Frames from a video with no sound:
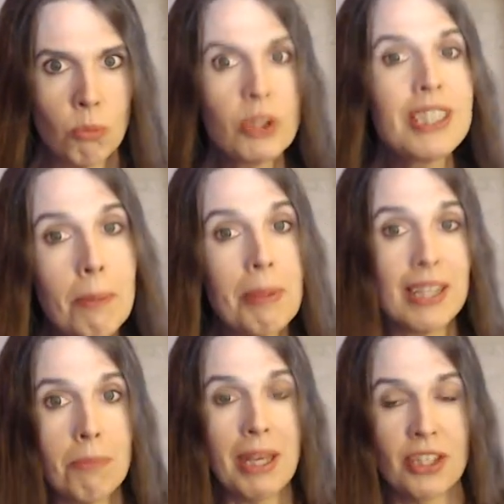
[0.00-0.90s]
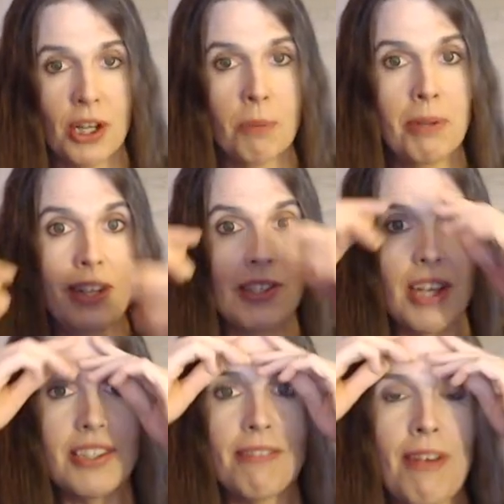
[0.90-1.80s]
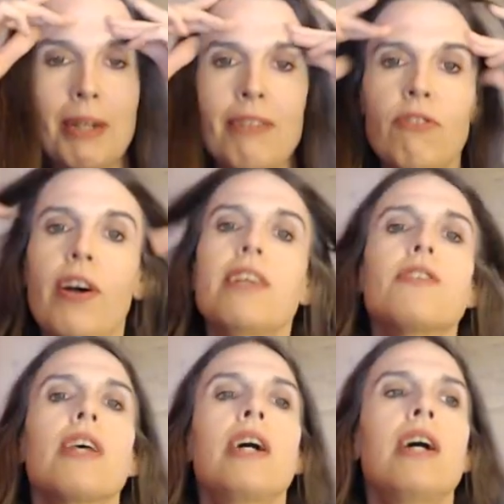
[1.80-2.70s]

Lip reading: will typically be interpreted as a feminine voice.